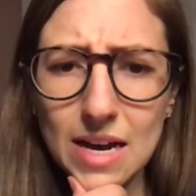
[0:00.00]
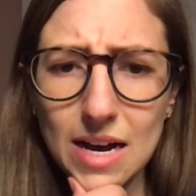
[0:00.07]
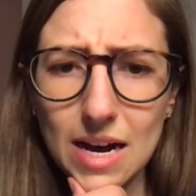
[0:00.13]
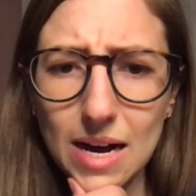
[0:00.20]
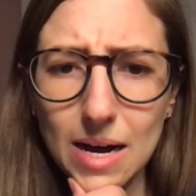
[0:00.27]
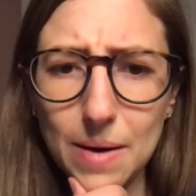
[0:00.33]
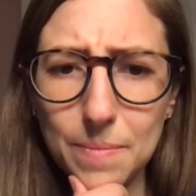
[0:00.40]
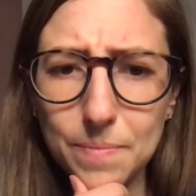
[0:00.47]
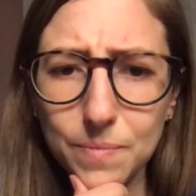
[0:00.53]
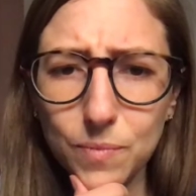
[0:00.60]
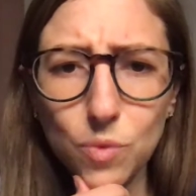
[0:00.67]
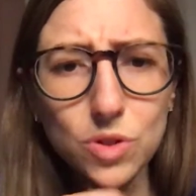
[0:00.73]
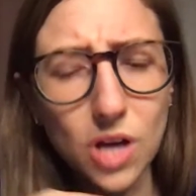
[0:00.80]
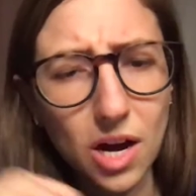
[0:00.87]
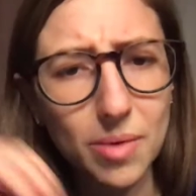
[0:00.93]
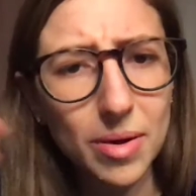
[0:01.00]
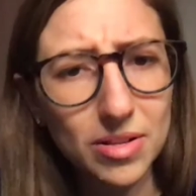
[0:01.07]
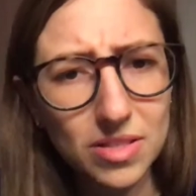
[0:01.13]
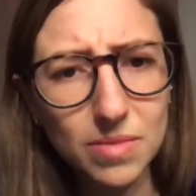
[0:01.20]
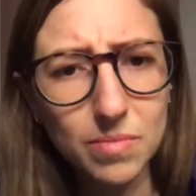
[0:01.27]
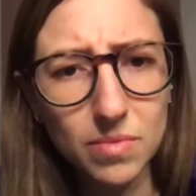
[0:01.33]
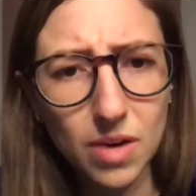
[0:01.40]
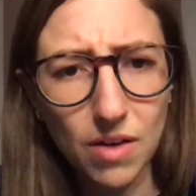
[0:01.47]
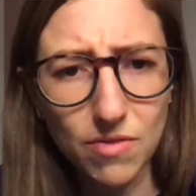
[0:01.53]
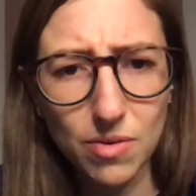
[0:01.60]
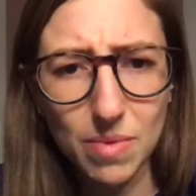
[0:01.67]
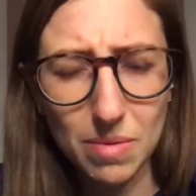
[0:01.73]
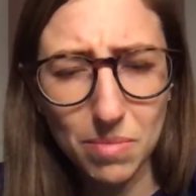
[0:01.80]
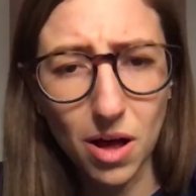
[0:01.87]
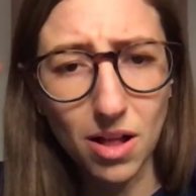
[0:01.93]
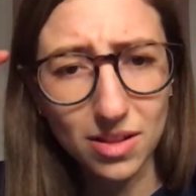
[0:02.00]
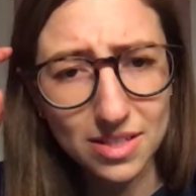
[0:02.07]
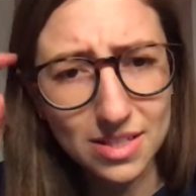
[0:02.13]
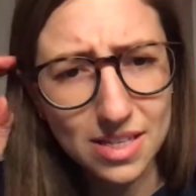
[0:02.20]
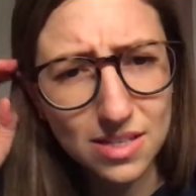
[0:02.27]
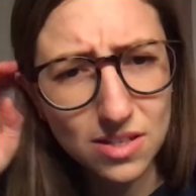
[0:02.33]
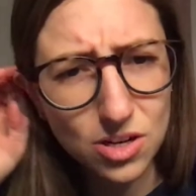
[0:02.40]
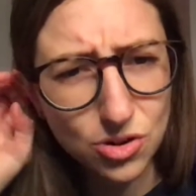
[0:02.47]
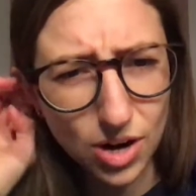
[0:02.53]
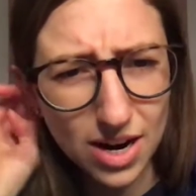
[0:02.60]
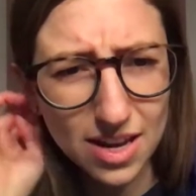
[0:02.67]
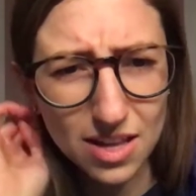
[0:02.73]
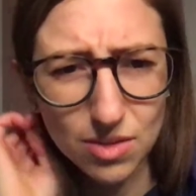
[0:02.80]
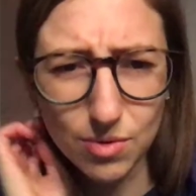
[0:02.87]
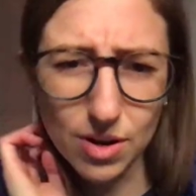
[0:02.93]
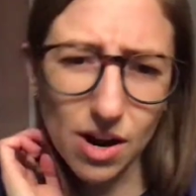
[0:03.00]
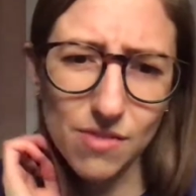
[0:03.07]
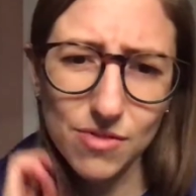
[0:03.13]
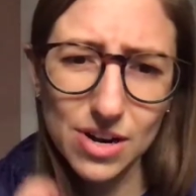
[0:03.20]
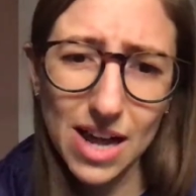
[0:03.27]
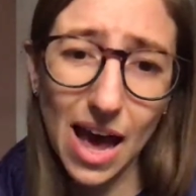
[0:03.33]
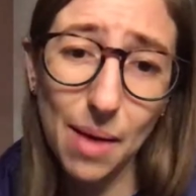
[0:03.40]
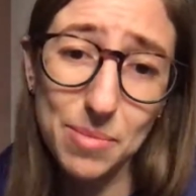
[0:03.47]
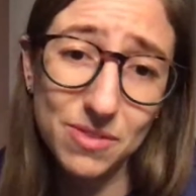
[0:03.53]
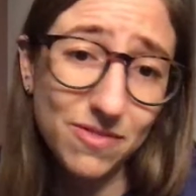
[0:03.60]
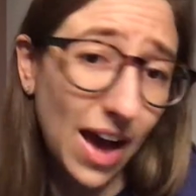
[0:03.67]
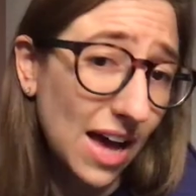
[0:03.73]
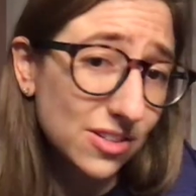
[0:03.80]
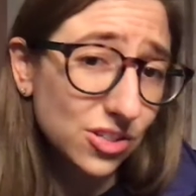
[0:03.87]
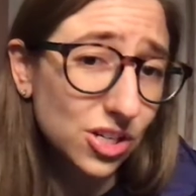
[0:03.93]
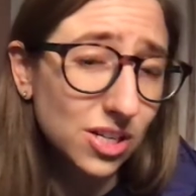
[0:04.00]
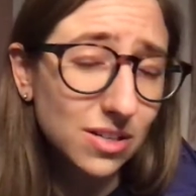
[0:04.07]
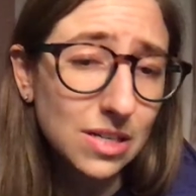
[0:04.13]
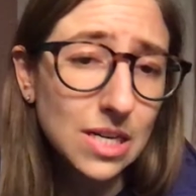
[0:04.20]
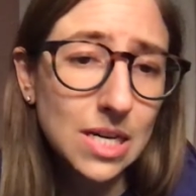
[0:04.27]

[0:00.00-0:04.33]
Um, we'll talk about some government policies to try to get the recovery to happen faster.